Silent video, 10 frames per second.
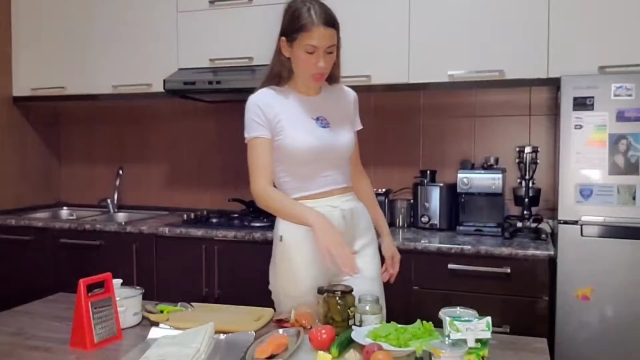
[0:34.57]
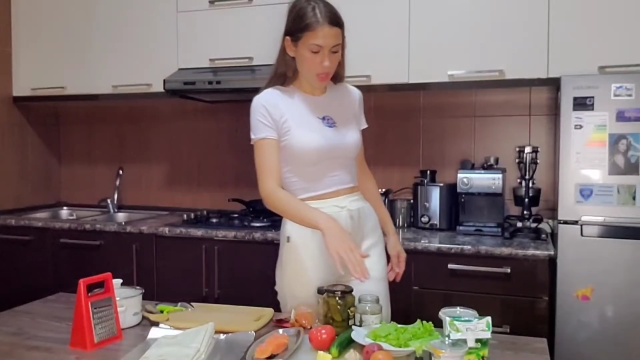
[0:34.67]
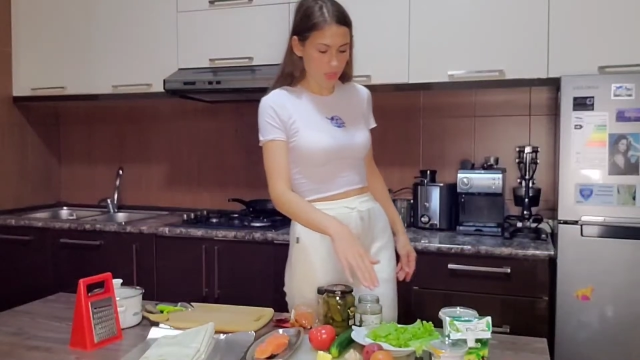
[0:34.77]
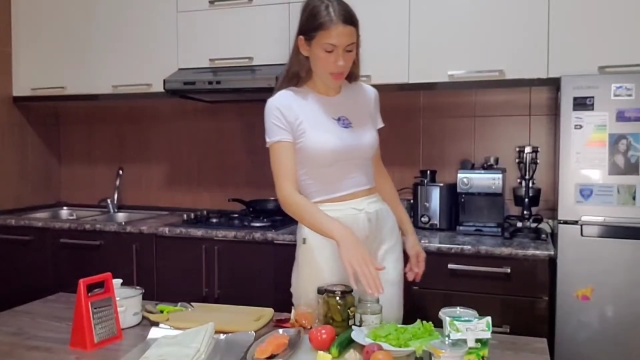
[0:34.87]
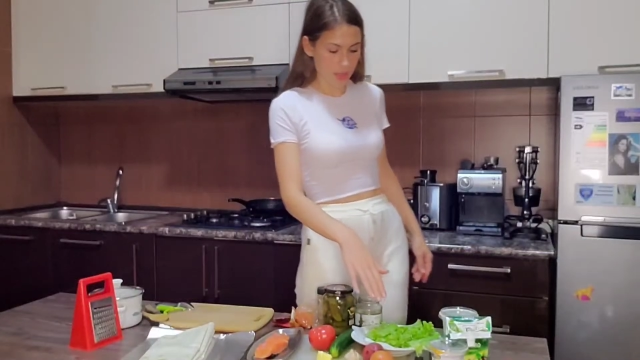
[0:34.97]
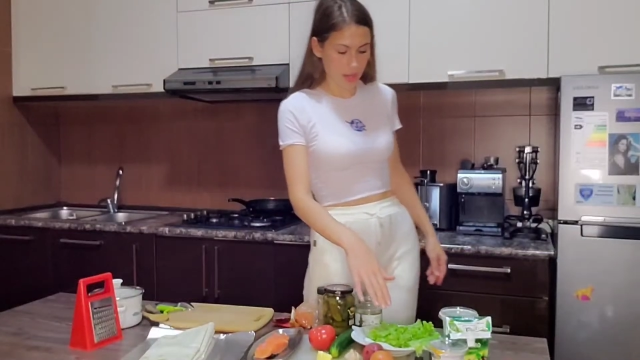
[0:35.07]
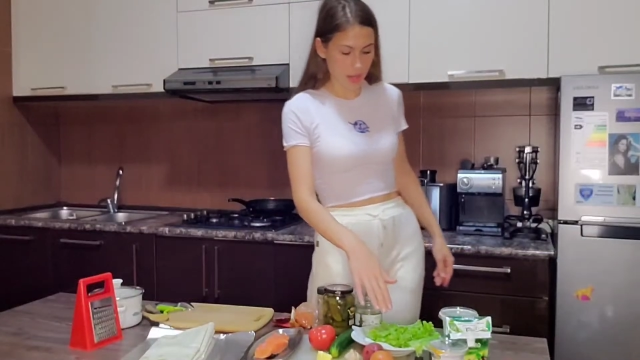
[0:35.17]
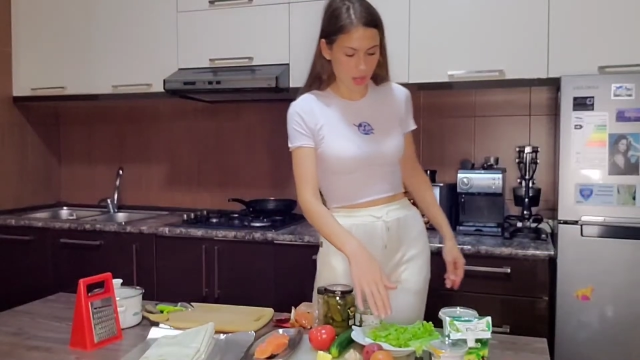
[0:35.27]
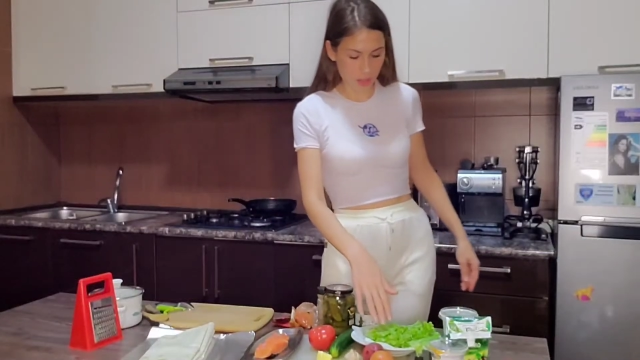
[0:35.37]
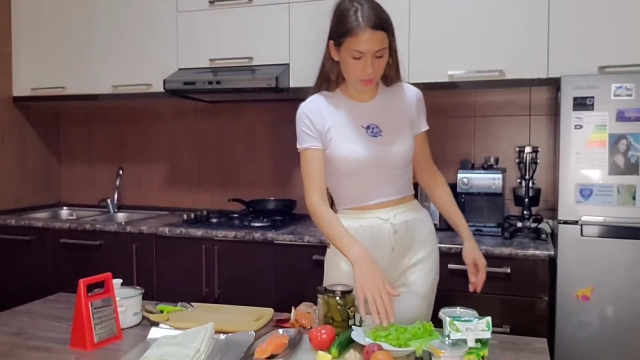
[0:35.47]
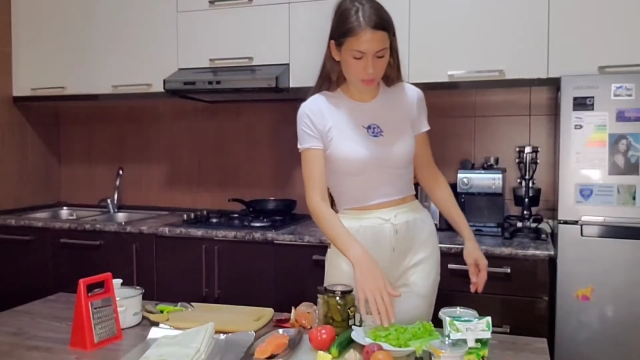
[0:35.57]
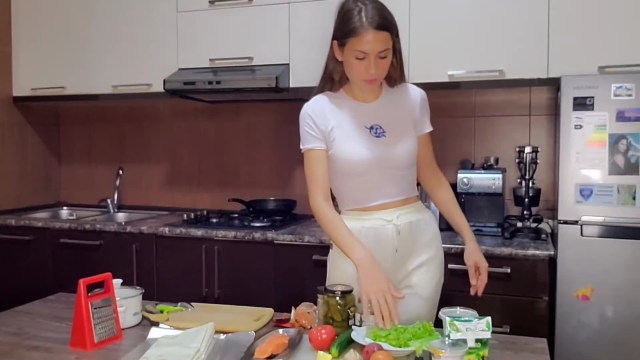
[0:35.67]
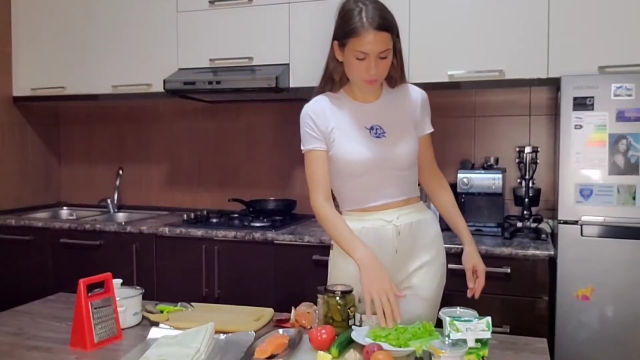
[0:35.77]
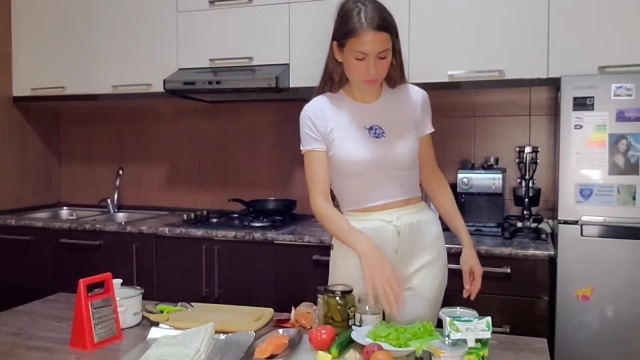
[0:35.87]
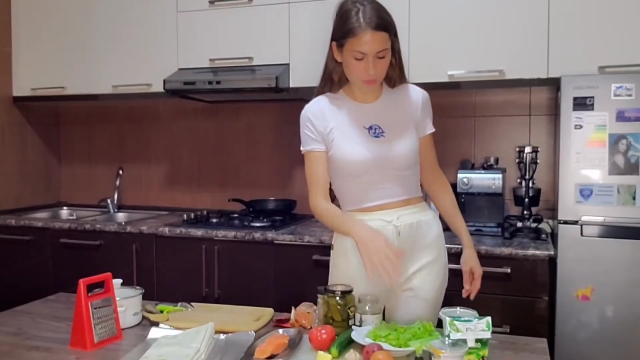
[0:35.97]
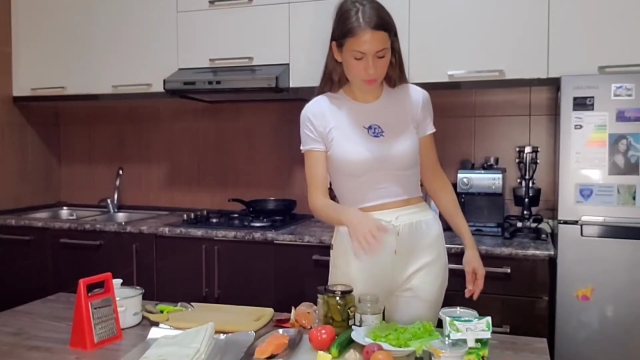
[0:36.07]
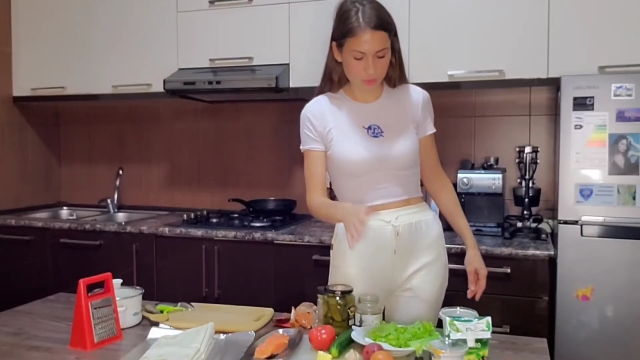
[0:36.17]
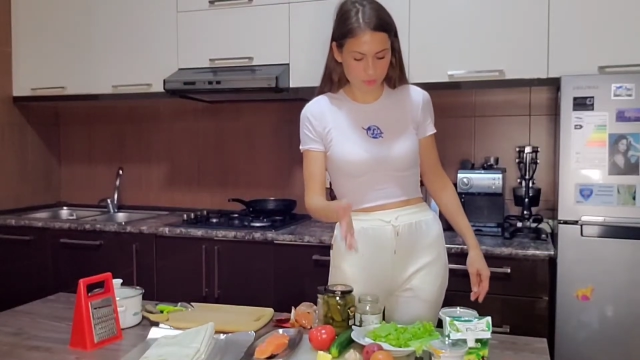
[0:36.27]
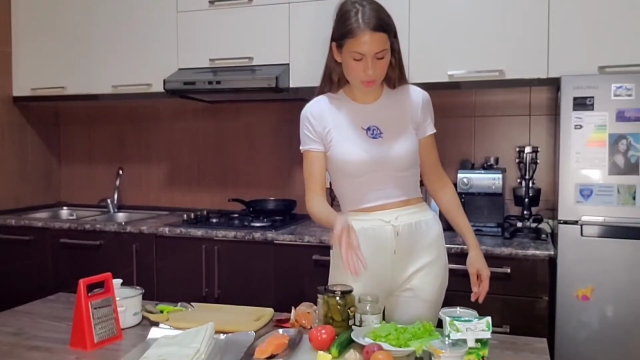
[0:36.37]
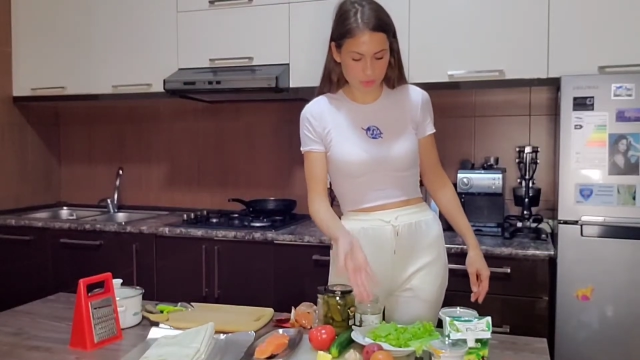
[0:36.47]
Then I have
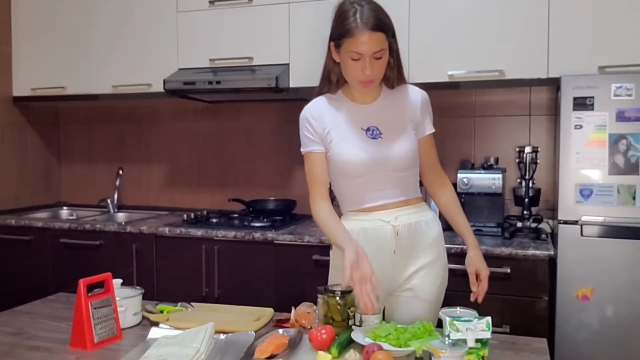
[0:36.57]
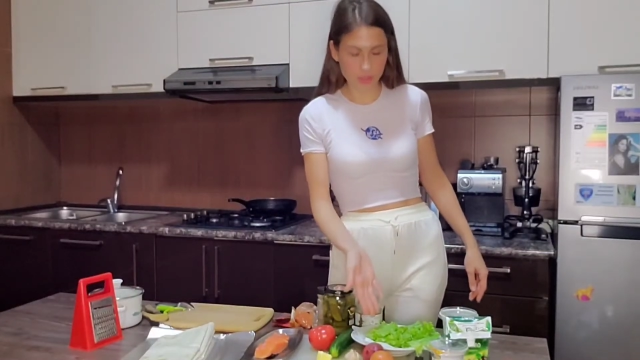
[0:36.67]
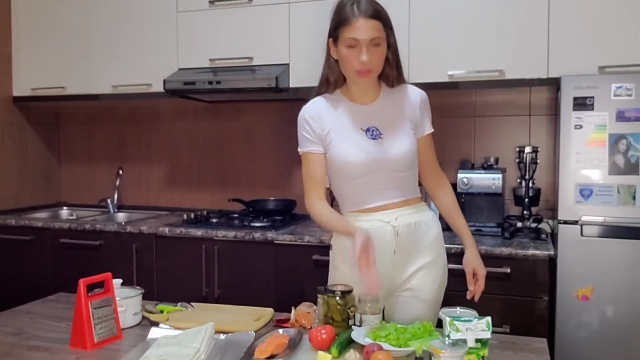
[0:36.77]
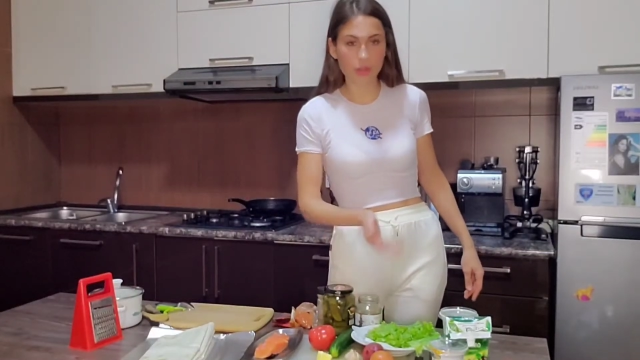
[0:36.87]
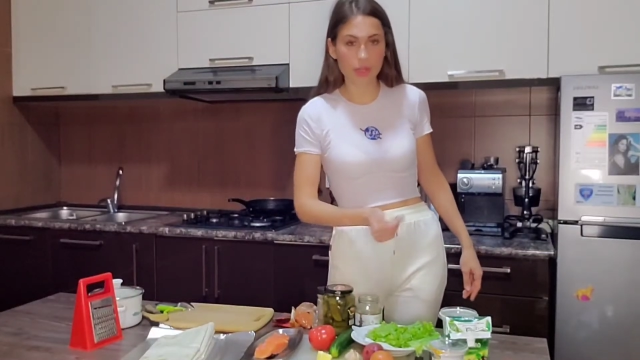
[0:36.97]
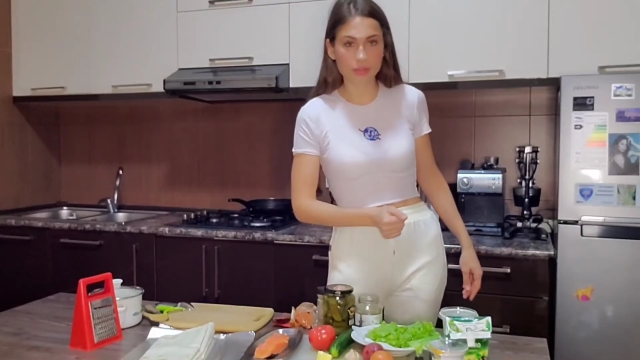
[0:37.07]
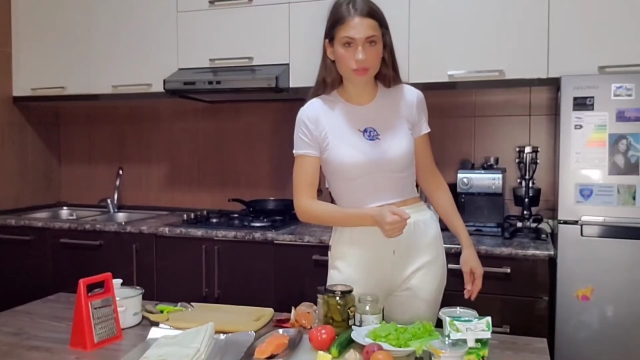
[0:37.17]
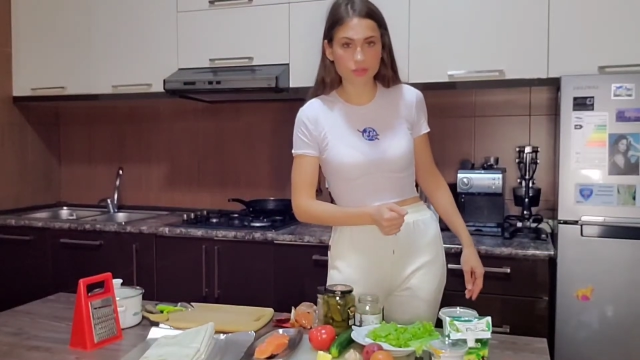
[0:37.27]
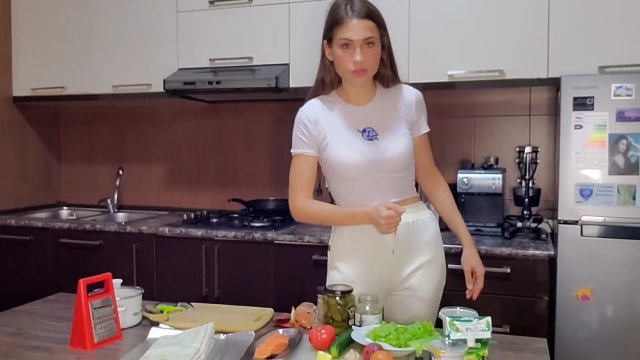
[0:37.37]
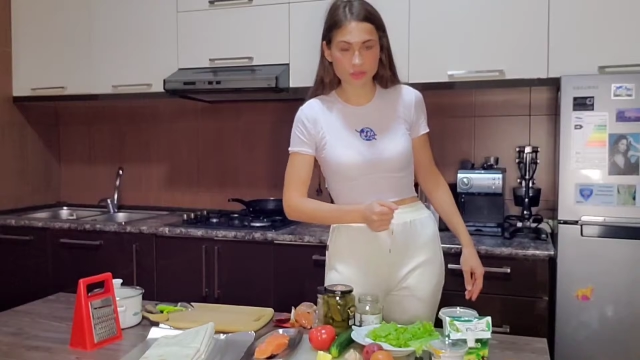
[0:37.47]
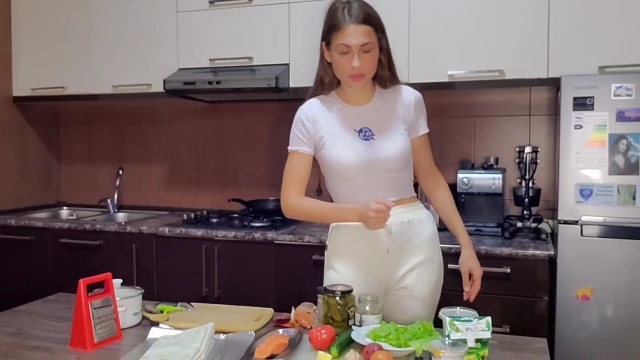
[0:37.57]
the lettuce,